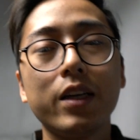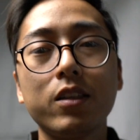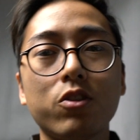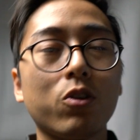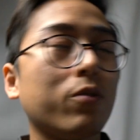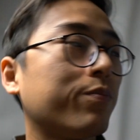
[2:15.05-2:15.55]

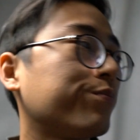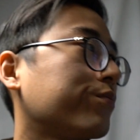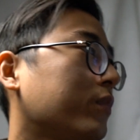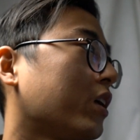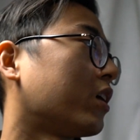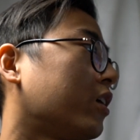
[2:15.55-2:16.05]
So
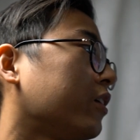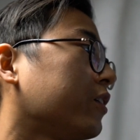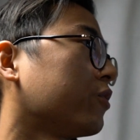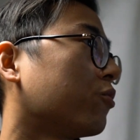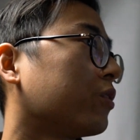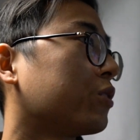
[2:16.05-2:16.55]
I
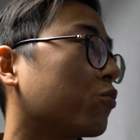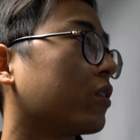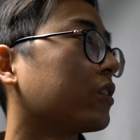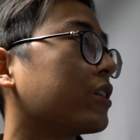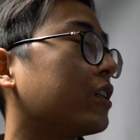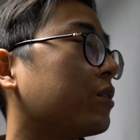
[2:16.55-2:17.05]
only run
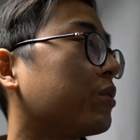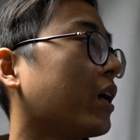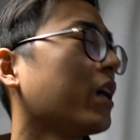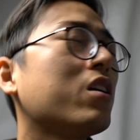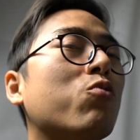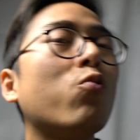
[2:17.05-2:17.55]
1080p.
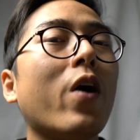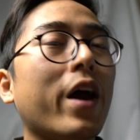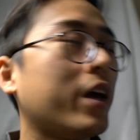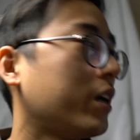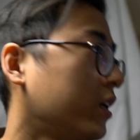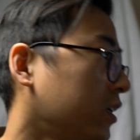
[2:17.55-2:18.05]

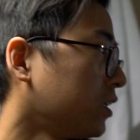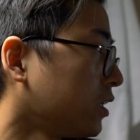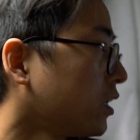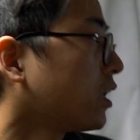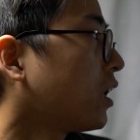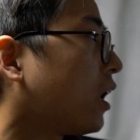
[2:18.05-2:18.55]
Anyway,
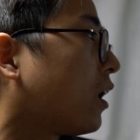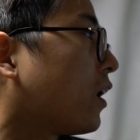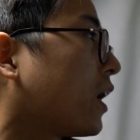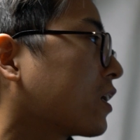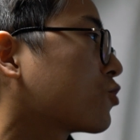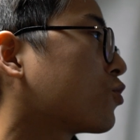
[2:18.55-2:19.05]

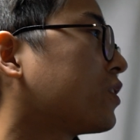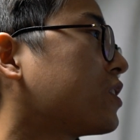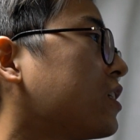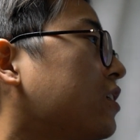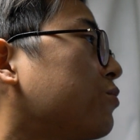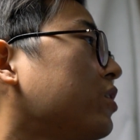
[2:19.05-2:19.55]
actually
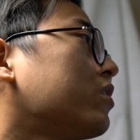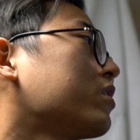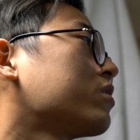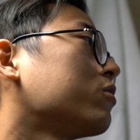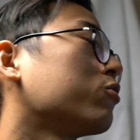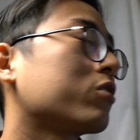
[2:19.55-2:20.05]
1080p
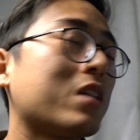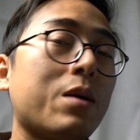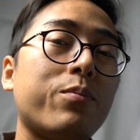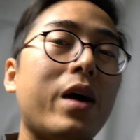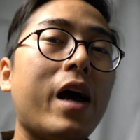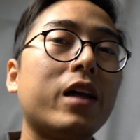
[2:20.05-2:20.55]
doesn't look
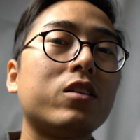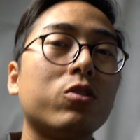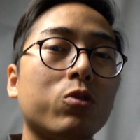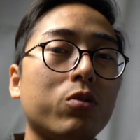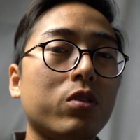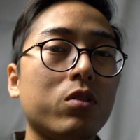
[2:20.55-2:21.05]
that bad,
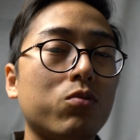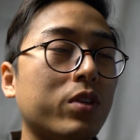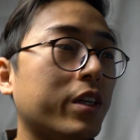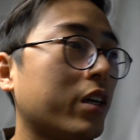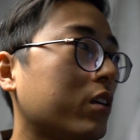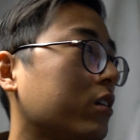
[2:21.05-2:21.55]
so
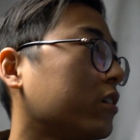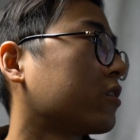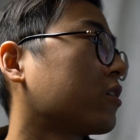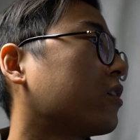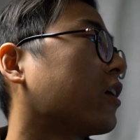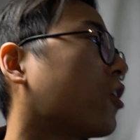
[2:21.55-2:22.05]
it's
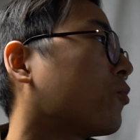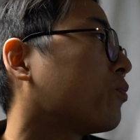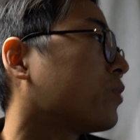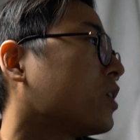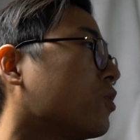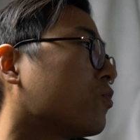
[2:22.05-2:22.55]
gonna help
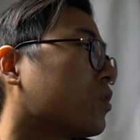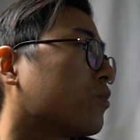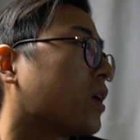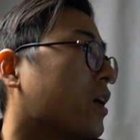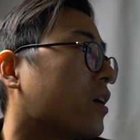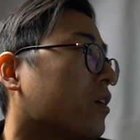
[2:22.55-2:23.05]
me with
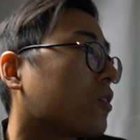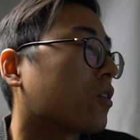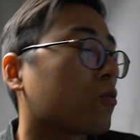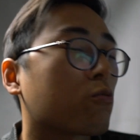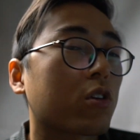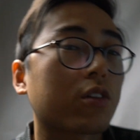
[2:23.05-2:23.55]
my
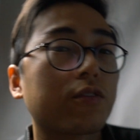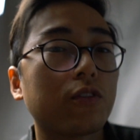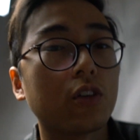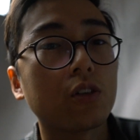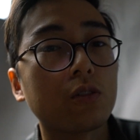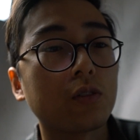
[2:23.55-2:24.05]

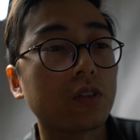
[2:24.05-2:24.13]
workflow.